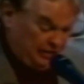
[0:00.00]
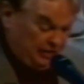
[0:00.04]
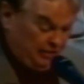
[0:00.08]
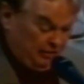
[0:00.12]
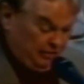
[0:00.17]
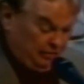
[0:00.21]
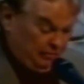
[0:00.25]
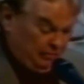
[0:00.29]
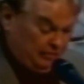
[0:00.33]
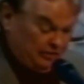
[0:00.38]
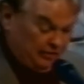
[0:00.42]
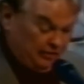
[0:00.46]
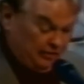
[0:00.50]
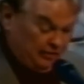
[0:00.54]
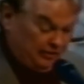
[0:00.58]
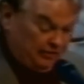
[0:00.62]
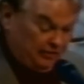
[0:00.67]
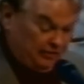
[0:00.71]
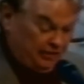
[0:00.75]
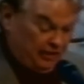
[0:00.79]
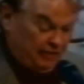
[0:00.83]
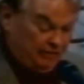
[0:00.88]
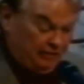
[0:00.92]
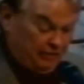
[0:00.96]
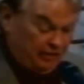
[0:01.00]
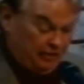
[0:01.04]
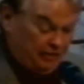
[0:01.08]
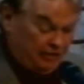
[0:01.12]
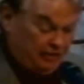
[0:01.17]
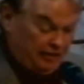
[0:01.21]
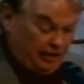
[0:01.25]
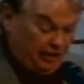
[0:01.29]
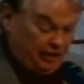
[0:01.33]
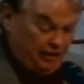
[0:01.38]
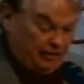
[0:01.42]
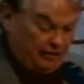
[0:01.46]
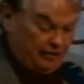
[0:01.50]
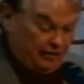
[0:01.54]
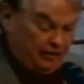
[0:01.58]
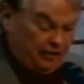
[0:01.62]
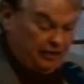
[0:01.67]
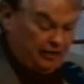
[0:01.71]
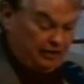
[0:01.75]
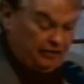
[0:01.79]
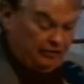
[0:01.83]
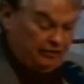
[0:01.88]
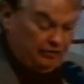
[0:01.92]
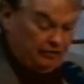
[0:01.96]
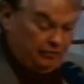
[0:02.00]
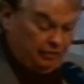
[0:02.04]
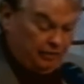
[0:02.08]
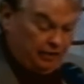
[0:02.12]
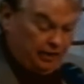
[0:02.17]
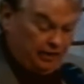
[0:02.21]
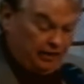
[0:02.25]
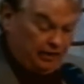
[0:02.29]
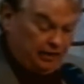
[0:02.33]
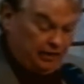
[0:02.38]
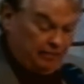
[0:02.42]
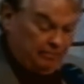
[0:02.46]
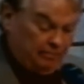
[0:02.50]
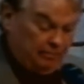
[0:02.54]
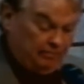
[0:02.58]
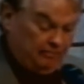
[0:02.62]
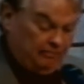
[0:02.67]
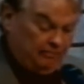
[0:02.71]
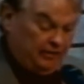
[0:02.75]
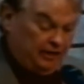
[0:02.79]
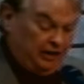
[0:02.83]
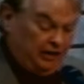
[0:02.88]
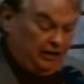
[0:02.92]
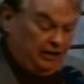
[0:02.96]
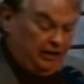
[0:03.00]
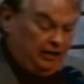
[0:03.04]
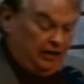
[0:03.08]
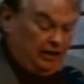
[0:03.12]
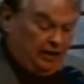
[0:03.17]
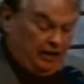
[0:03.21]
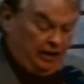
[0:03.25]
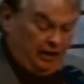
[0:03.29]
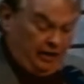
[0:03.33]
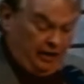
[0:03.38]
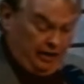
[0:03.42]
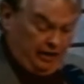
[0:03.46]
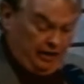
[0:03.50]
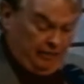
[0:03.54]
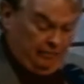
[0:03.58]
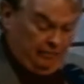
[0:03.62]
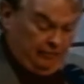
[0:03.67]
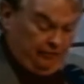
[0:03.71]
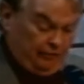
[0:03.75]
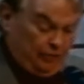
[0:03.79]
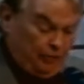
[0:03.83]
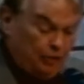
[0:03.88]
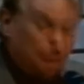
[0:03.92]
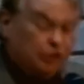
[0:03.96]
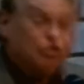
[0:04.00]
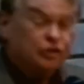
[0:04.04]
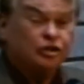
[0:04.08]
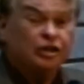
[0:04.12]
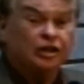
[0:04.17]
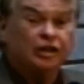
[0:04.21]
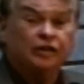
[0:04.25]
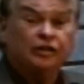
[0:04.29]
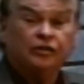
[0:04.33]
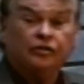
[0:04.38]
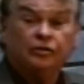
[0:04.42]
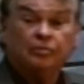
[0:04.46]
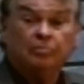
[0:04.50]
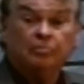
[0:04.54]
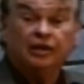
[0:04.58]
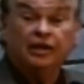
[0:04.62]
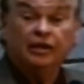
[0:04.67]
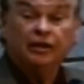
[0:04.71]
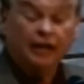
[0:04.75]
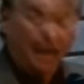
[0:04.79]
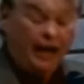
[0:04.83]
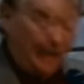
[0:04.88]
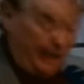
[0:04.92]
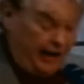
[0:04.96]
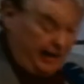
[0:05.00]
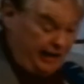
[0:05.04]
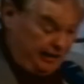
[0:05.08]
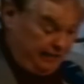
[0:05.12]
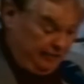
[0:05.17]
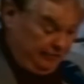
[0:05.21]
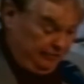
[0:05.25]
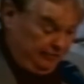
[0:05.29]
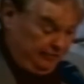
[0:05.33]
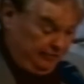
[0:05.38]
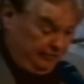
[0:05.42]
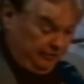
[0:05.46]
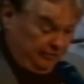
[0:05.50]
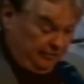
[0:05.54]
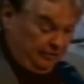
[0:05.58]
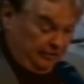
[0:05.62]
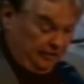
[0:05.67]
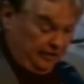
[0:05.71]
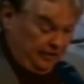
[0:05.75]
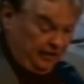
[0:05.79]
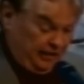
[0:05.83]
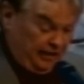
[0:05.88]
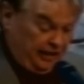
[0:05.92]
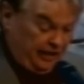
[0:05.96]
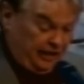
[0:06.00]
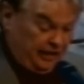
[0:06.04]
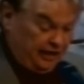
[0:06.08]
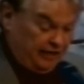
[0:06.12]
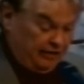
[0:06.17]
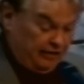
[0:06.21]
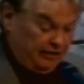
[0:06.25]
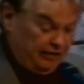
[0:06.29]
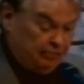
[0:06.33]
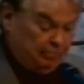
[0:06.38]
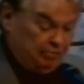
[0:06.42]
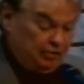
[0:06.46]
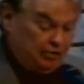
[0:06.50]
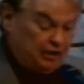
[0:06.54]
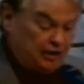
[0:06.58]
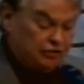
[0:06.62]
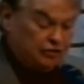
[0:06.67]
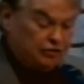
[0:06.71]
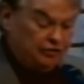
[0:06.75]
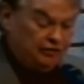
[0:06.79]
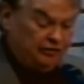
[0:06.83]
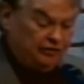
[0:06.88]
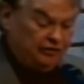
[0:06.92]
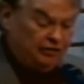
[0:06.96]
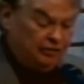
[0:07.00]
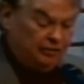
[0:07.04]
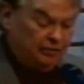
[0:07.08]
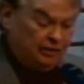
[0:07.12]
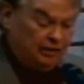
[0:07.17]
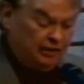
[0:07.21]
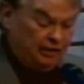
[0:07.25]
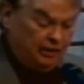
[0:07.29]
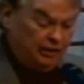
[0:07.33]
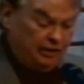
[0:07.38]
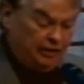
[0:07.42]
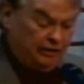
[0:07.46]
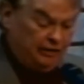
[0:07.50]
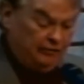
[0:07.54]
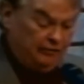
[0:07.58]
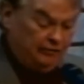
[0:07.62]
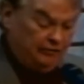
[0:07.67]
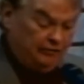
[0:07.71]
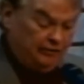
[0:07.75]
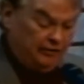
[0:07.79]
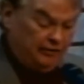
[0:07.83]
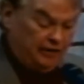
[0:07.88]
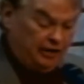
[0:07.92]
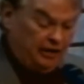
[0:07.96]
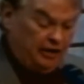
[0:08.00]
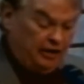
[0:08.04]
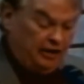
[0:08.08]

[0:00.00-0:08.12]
which is, every day think as you wake up, I am fortunate to be alive. I have a precious human life. I